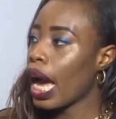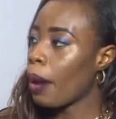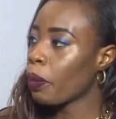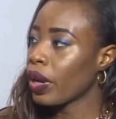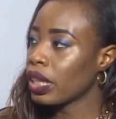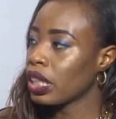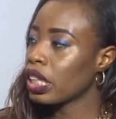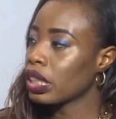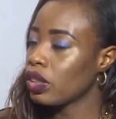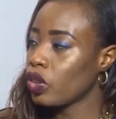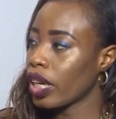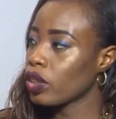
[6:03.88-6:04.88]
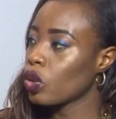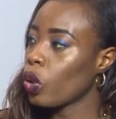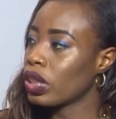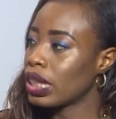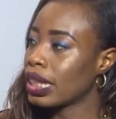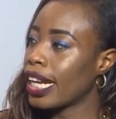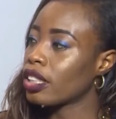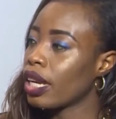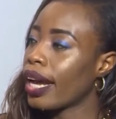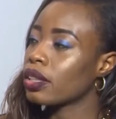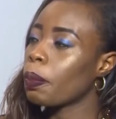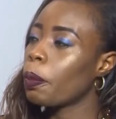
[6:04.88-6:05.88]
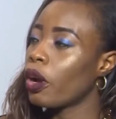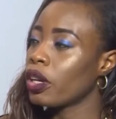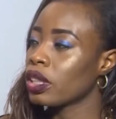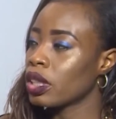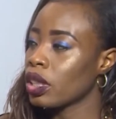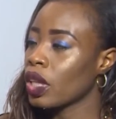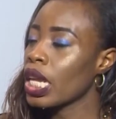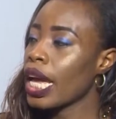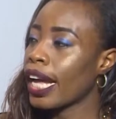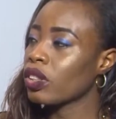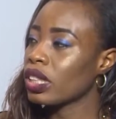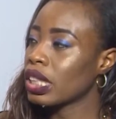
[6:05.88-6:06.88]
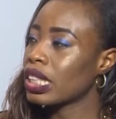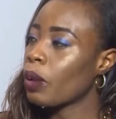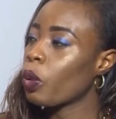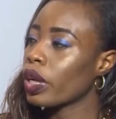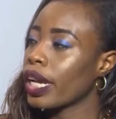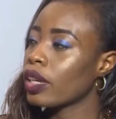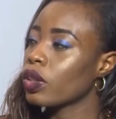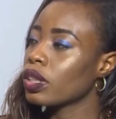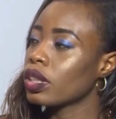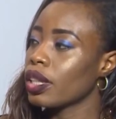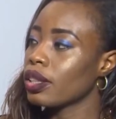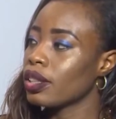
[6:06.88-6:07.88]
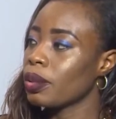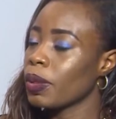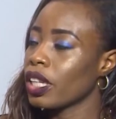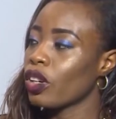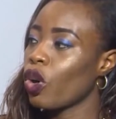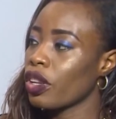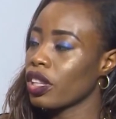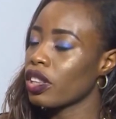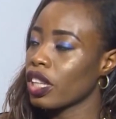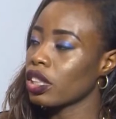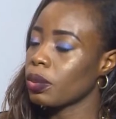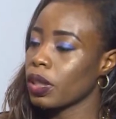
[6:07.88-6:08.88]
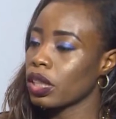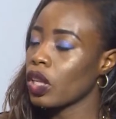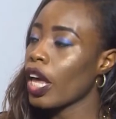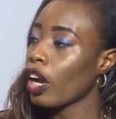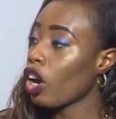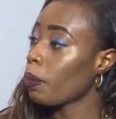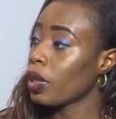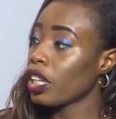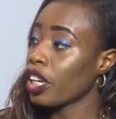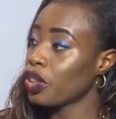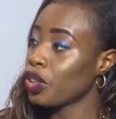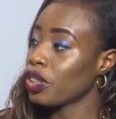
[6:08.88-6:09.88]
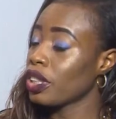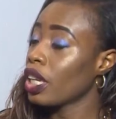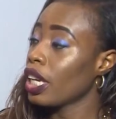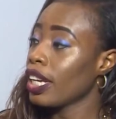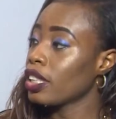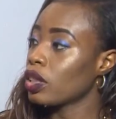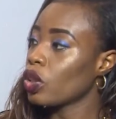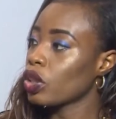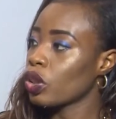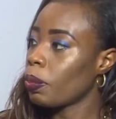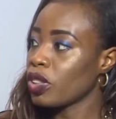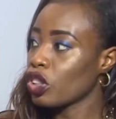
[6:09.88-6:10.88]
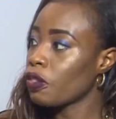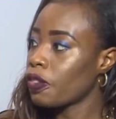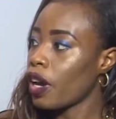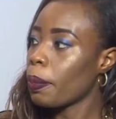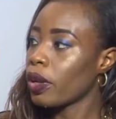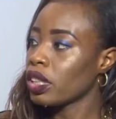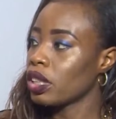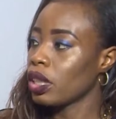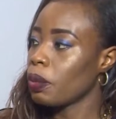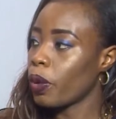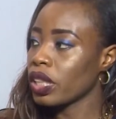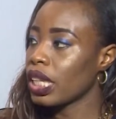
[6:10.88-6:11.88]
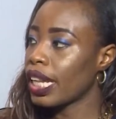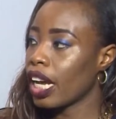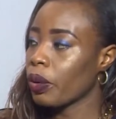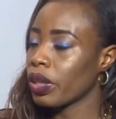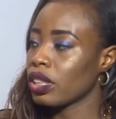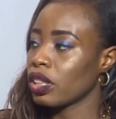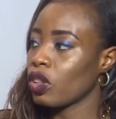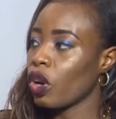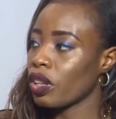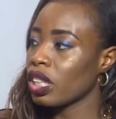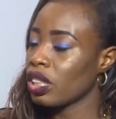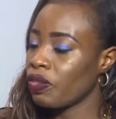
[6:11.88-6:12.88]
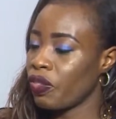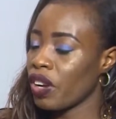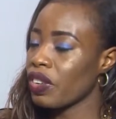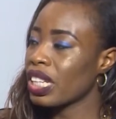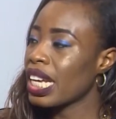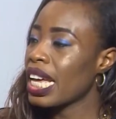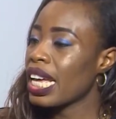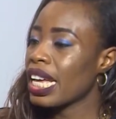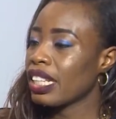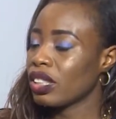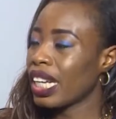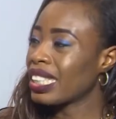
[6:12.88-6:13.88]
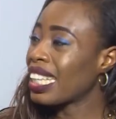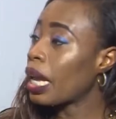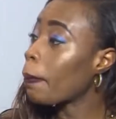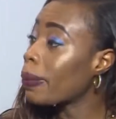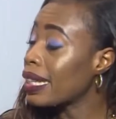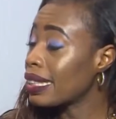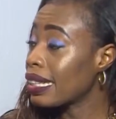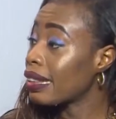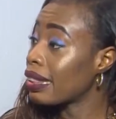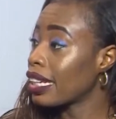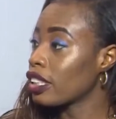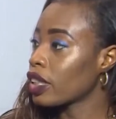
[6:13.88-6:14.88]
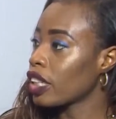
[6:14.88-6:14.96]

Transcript: I'm already trying to understand you as a person and understand what you're not saying to me, other things, because communication is not verbal, it's in the body language, in other very, should I say, implicit things.